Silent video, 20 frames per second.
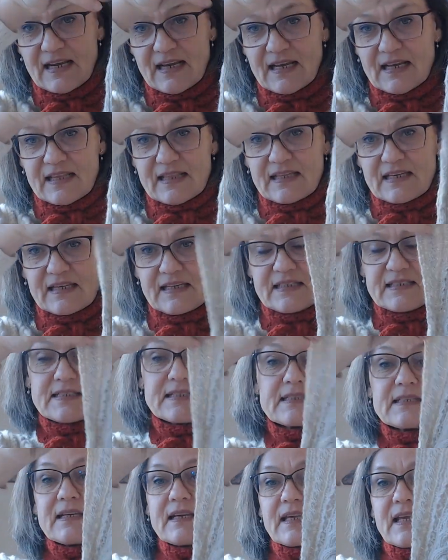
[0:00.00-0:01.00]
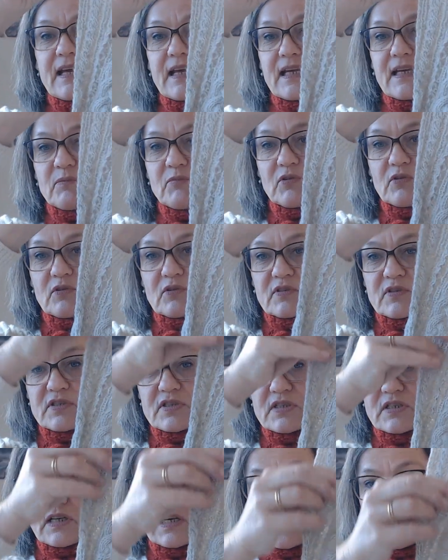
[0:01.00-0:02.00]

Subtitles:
these cables